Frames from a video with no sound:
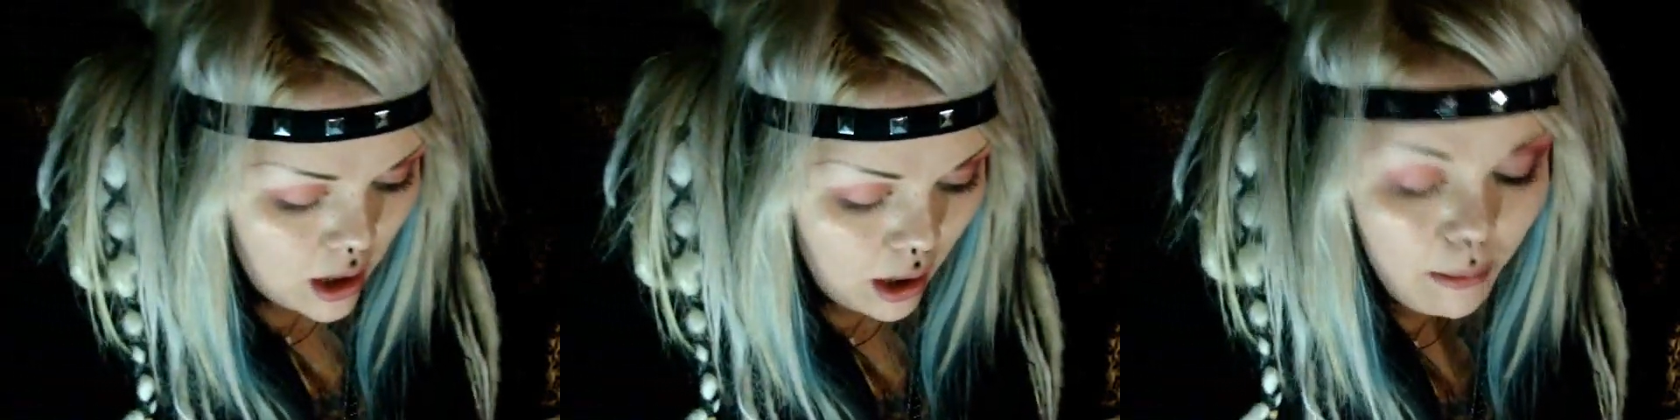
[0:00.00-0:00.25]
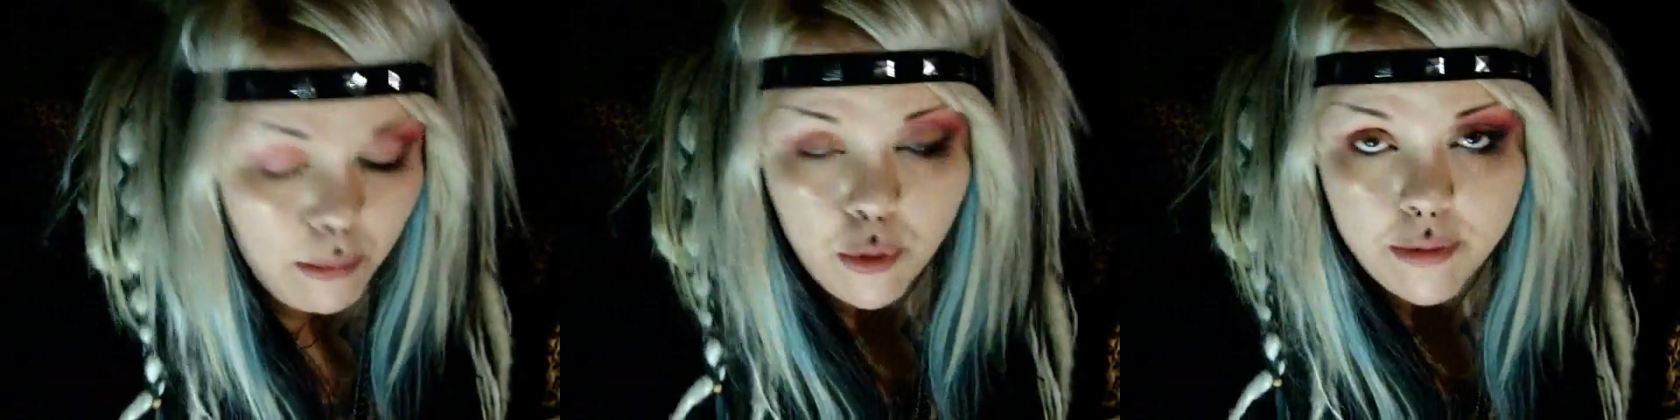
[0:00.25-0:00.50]

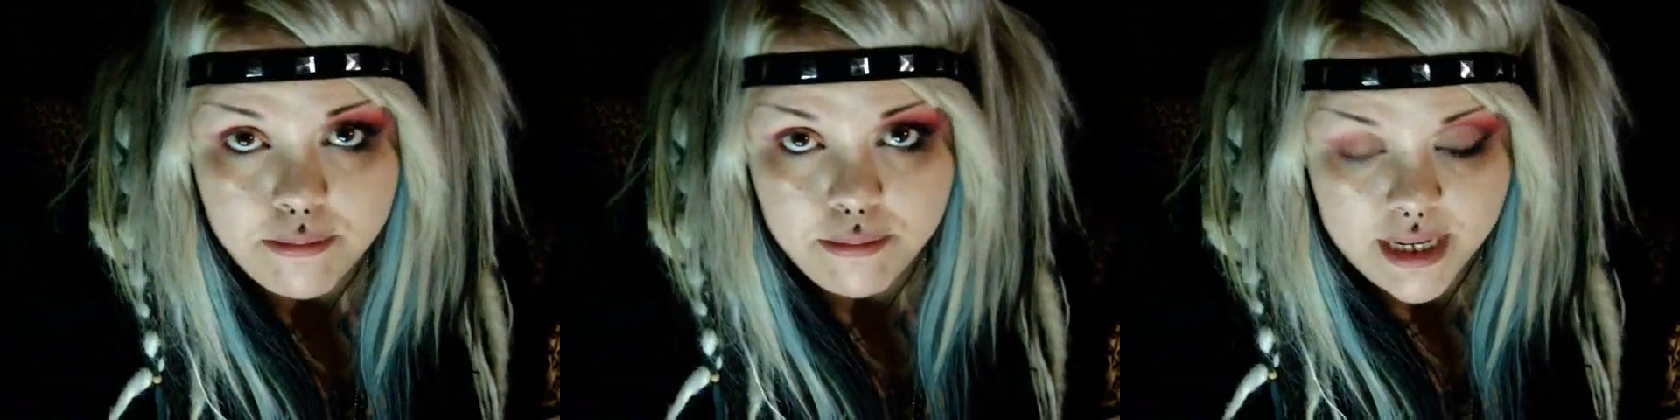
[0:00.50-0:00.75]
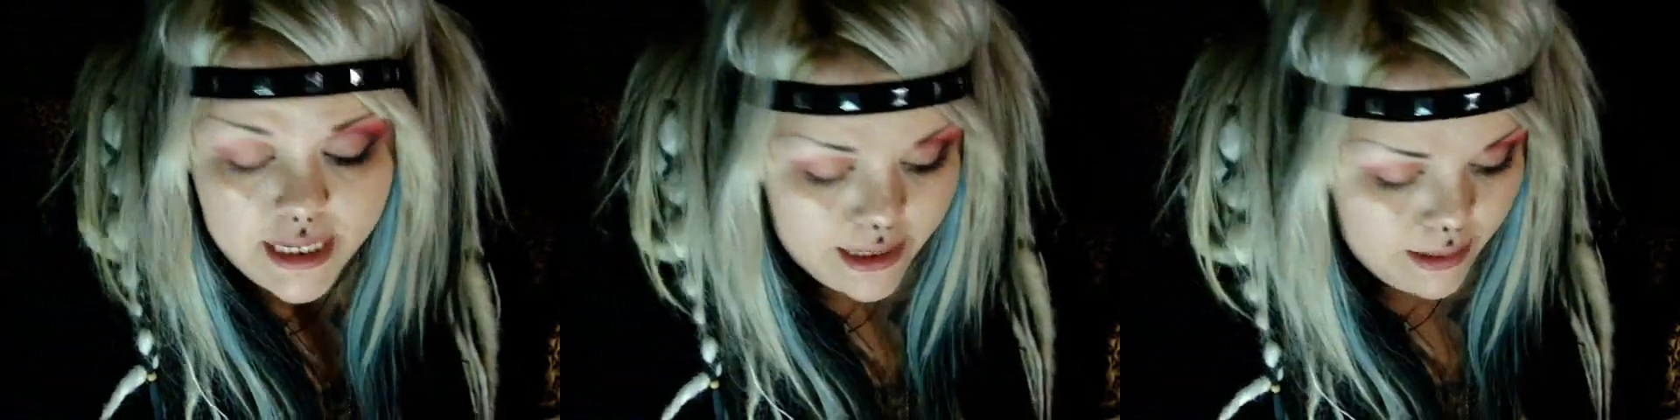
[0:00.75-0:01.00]
a more
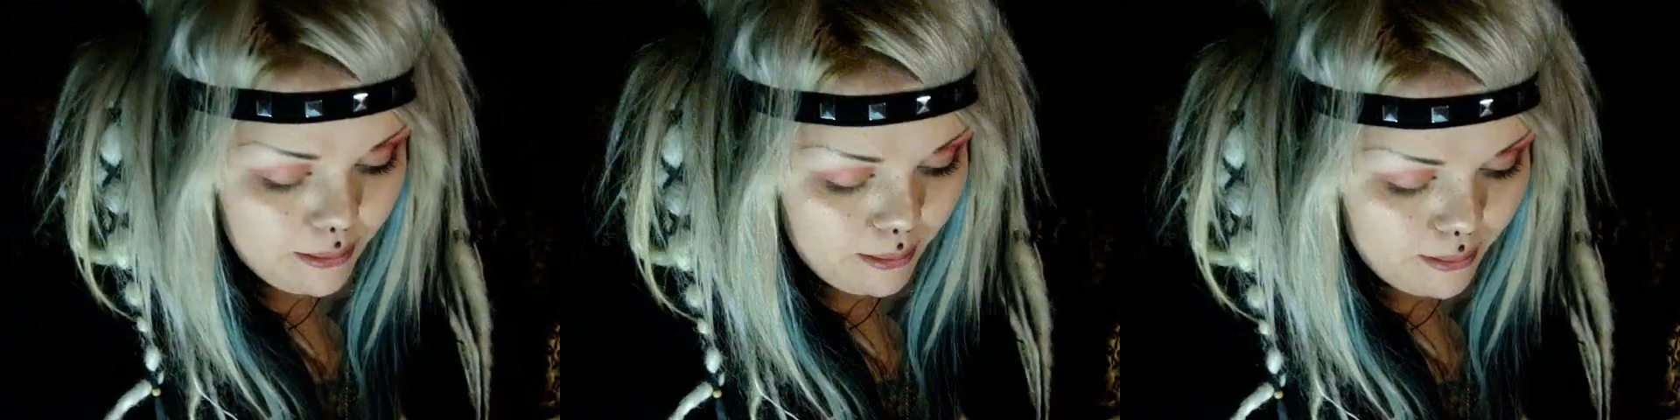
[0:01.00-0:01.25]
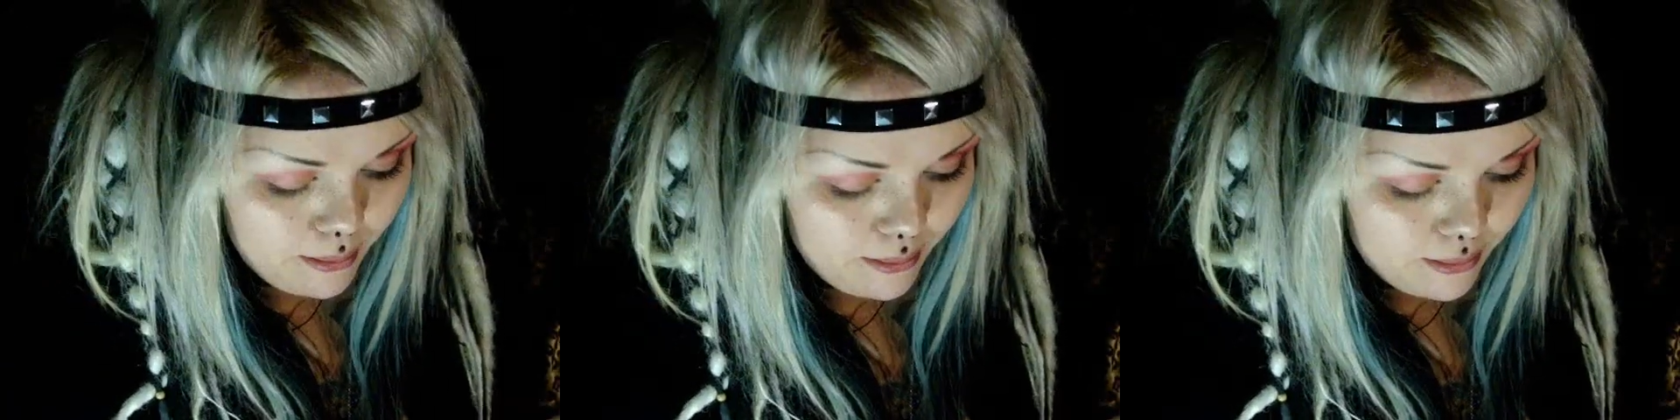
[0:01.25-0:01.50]
medium
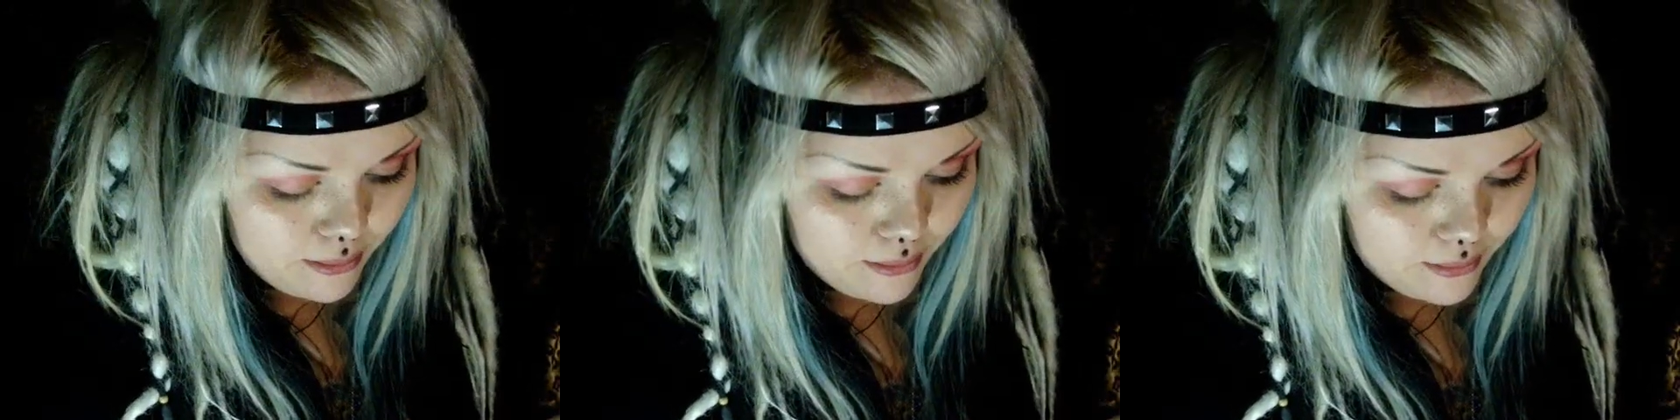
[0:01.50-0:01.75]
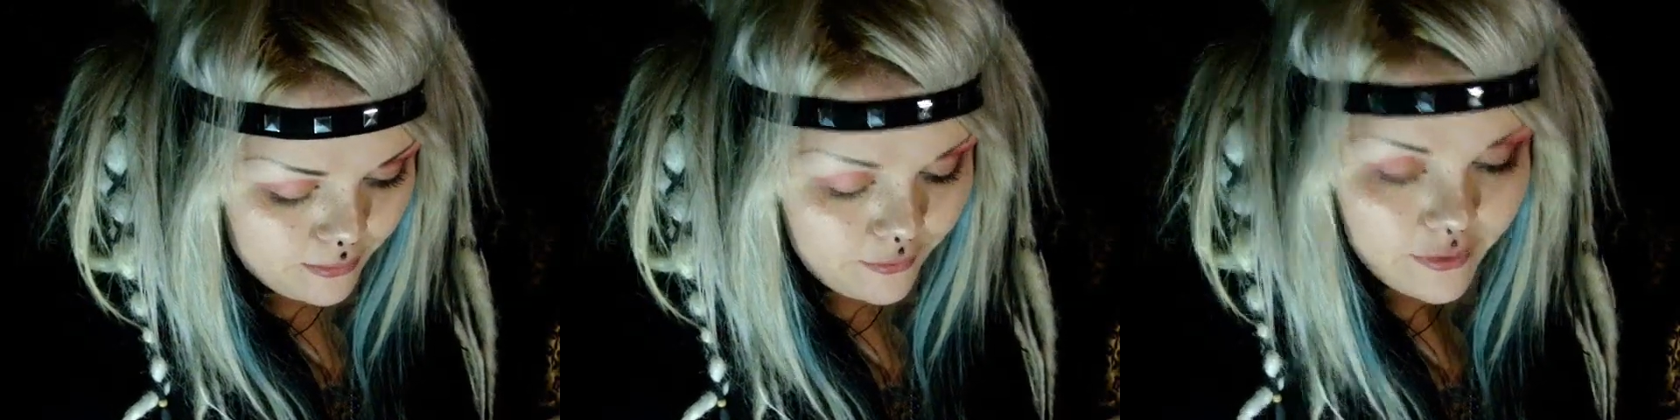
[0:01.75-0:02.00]

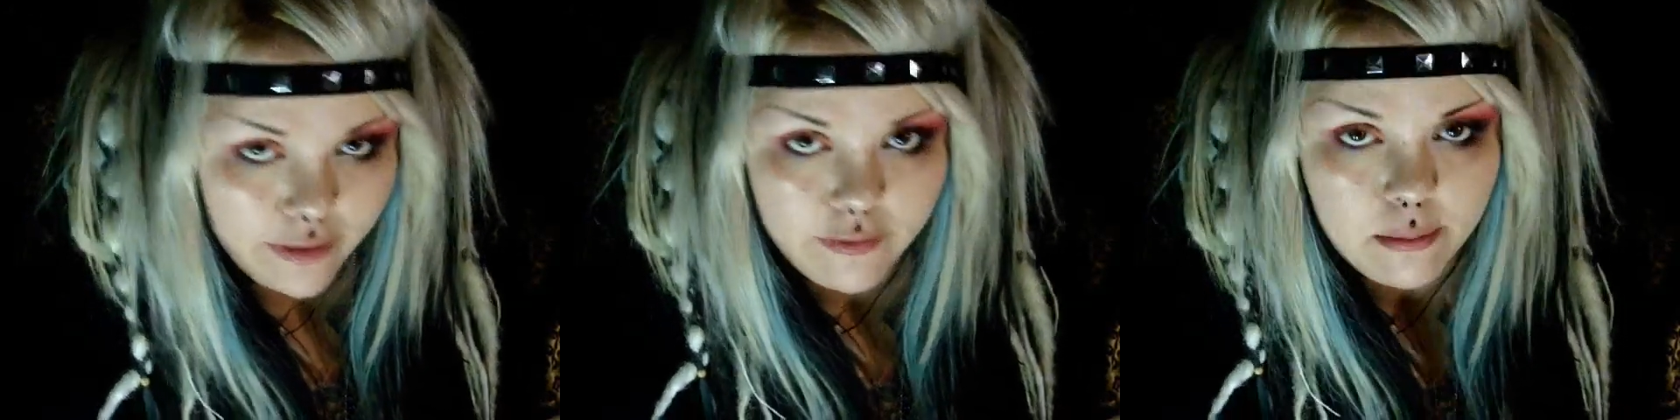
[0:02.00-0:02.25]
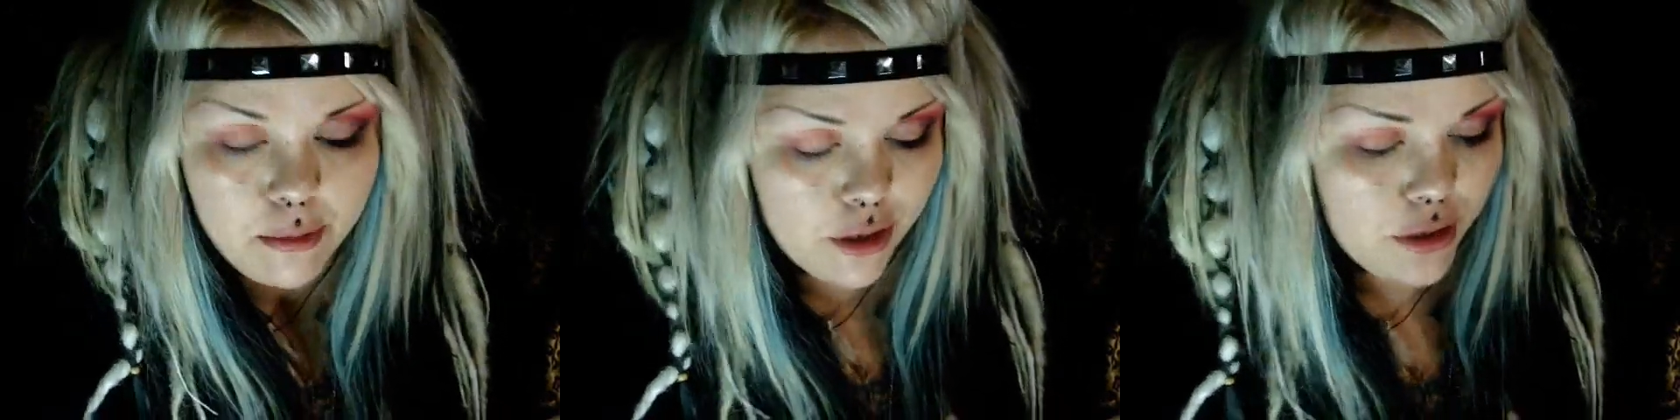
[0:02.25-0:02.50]

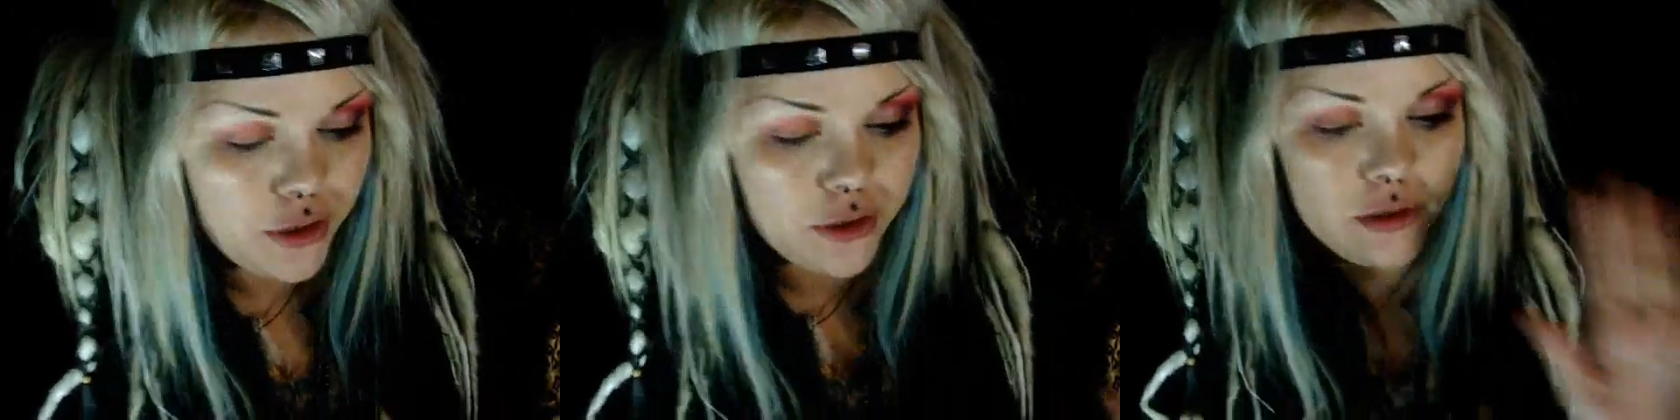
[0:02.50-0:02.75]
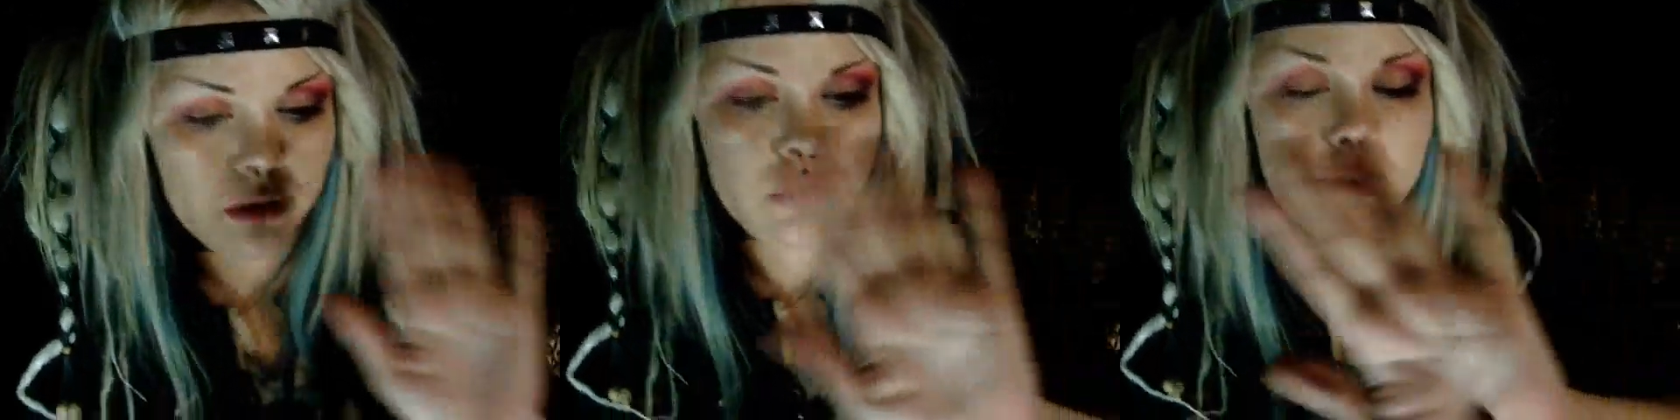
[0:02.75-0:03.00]
fluffy brush,